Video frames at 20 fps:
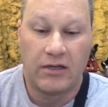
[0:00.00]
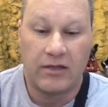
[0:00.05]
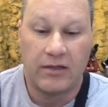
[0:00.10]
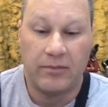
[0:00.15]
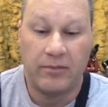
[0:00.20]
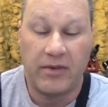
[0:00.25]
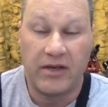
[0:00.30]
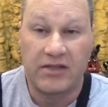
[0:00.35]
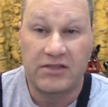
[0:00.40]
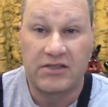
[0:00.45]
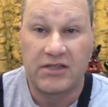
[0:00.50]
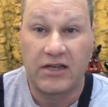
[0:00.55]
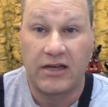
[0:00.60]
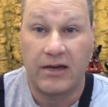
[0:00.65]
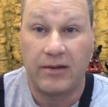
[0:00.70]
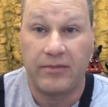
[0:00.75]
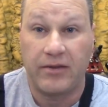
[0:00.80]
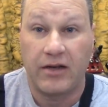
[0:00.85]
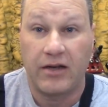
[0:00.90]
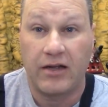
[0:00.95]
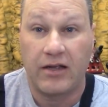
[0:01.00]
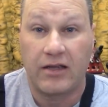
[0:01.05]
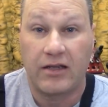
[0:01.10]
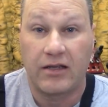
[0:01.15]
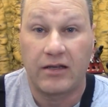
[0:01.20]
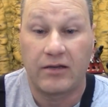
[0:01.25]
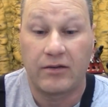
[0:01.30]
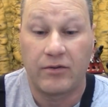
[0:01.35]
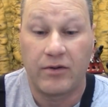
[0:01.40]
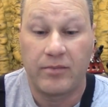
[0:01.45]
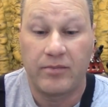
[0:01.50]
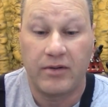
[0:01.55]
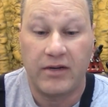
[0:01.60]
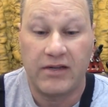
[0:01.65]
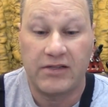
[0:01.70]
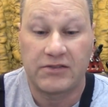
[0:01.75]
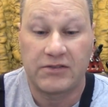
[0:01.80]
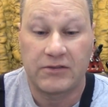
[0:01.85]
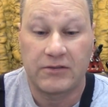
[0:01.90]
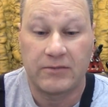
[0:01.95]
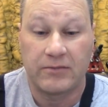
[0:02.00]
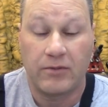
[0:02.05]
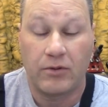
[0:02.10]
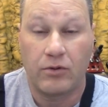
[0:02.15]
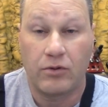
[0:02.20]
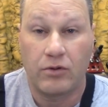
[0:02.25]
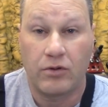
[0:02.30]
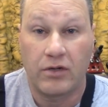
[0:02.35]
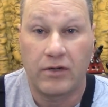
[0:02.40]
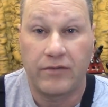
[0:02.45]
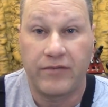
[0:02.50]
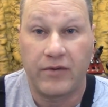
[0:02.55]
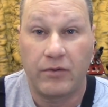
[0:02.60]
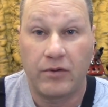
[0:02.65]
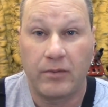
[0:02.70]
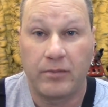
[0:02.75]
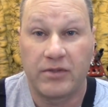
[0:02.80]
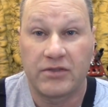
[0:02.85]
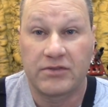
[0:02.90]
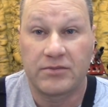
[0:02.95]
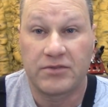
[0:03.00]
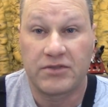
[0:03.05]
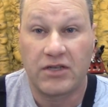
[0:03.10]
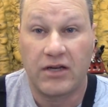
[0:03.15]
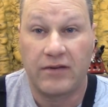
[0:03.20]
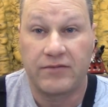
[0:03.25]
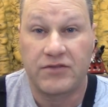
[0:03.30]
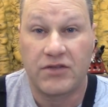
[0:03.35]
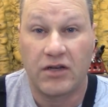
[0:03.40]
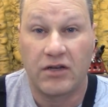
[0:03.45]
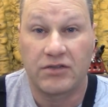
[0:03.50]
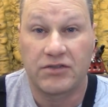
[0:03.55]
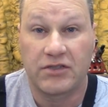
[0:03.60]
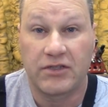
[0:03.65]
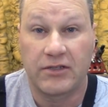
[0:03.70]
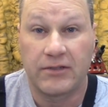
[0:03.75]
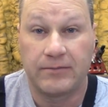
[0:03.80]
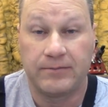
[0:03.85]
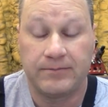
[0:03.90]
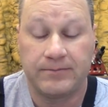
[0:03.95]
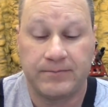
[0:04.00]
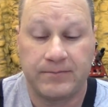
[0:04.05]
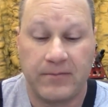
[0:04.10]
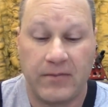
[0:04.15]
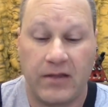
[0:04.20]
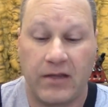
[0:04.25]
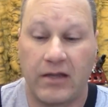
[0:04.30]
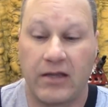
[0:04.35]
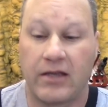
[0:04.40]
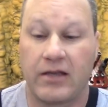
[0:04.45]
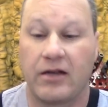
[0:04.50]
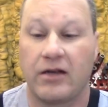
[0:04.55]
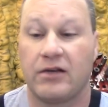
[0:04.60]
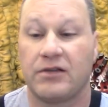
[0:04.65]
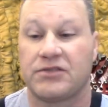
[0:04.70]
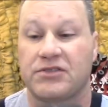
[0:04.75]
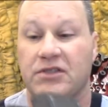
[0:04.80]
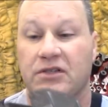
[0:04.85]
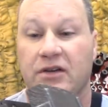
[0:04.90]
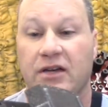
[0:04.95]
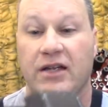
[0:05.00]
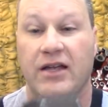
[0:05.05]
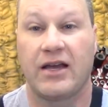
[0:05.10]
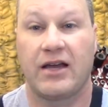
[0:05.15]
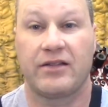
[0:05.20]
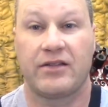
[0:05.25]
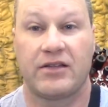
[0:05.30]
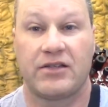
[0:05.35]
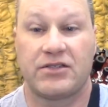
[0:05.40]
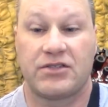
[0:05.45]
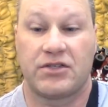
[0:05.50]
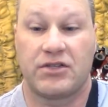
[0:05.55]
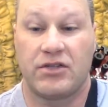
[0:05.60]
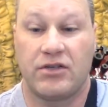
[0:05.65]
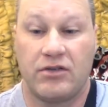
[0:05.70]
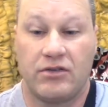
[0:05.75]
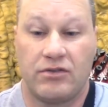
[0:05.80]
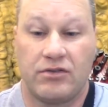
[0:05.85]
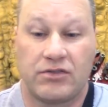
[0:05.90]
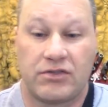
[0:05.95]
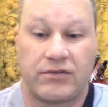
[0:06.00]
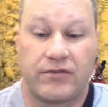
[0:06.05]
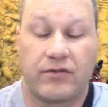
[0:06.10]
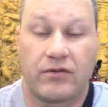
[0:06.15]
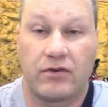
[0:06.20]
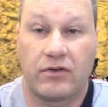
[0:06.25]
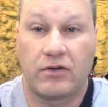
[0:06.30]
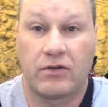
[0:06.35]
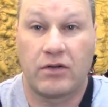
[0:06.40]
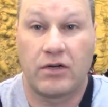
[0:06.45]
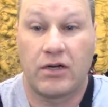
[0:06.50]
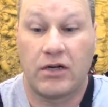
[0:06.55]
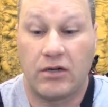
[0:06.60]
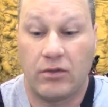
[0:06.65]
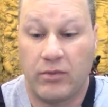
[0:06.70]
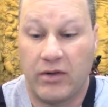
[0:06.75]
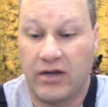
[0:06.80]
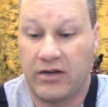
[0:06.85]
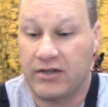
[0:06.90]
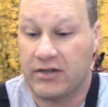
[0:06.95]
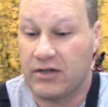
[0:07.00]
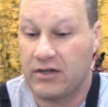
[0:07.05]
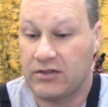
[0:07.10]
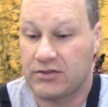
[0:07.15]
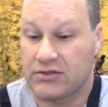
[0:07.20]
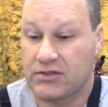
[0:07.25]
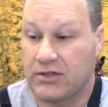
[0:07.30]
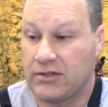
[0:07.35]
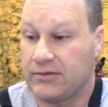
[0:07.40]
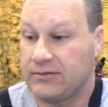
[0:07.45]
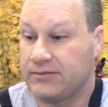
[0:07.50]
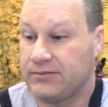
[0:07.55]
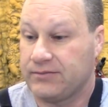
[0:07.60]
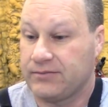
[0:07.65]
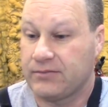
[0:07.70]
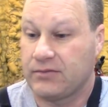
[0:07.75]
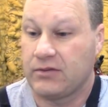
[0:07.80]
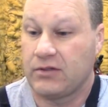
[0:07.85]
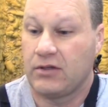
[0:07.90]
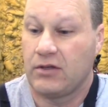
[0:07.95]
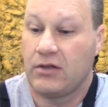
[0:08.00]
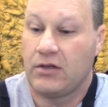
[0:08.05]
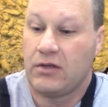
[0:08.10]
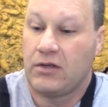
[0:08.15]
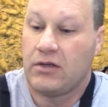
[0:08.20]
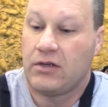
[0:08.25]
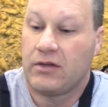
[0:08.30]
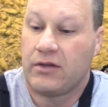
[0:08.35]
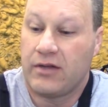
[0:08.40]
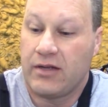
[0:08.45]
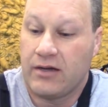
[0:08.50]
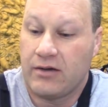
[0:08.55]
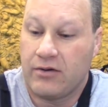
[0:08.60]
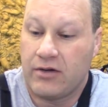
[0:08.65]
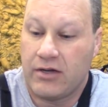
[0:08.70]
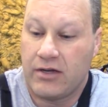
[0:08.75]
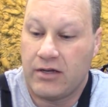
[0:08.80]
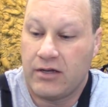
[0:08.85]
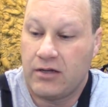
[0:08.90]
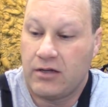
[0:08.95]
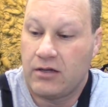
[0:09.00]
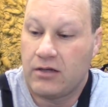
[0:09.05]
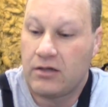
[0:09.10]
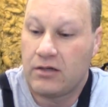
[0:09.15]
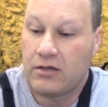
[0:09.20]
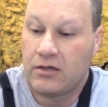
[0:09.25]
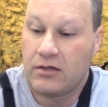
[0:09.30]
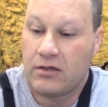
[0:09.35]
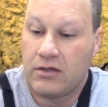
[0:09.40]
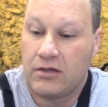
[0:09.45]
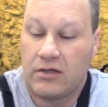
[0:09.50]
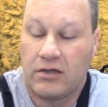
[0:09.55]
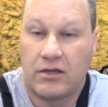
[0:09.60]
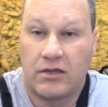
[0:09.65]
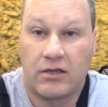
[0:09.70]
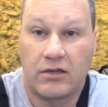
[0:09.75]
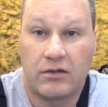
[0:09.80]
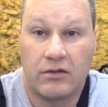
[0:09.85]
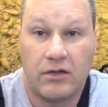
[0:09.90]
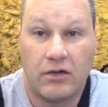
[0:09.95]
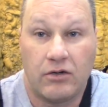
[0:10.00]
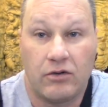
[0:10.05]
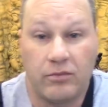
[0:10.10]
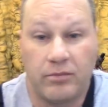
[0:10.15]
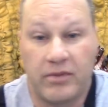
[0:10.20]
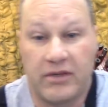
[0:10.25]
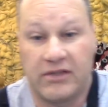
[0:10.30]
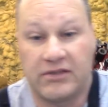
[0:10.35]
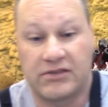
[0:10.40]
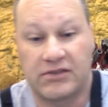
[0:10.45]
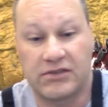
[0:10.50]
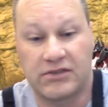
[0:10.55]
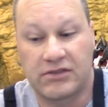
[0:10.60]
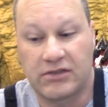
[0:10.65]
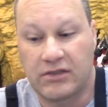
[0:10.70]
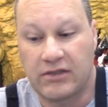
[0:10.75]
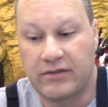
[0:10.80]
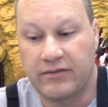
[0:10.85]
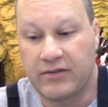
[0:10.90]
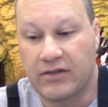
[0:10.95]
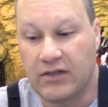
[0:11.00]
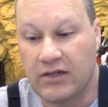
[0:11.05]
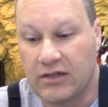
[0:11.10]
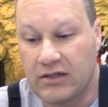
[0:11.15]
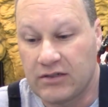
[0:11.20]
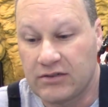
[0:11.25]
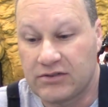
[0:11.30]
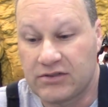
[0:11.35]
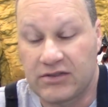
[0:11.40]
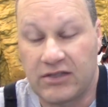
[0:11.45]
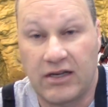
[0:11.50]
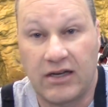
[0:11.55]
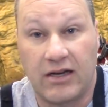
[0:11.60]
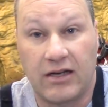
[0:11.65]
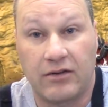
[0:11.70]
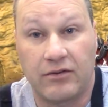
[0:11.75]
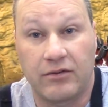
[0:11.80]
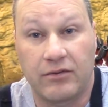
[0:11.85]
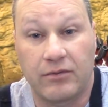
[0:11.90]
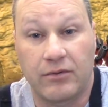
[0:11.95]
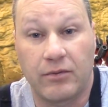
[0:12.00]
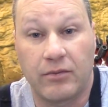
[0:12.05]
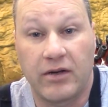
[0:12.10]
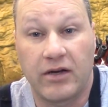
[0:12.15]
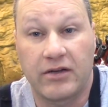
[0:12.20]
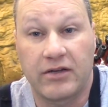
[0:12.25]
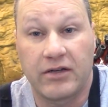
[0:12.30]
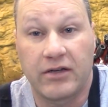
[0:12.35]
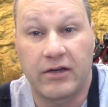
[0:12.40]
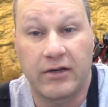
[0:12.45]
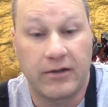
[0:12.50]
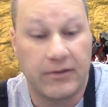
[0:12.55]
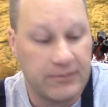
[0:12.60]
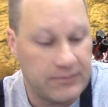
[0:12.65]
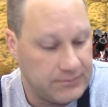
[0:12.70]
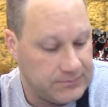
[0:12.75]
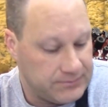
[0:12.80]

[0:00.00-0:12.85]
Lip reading: messed up, then I can replace them, or if I want to put some soft jaws in them. And also I got this to use for welding also. That way it'll hold pieces of stock when we're welding here.